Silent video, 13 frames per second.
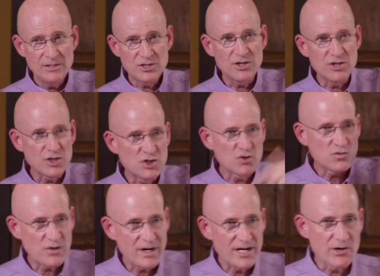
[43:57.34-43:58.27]
to the
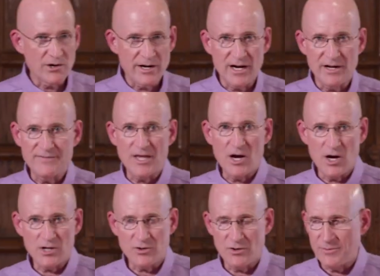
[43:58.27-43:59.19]
triggering of the
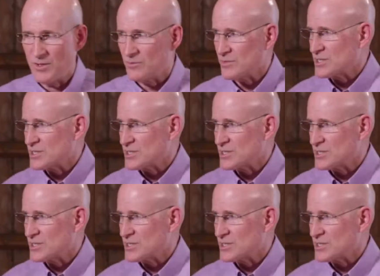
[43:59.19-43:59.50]
autoimmune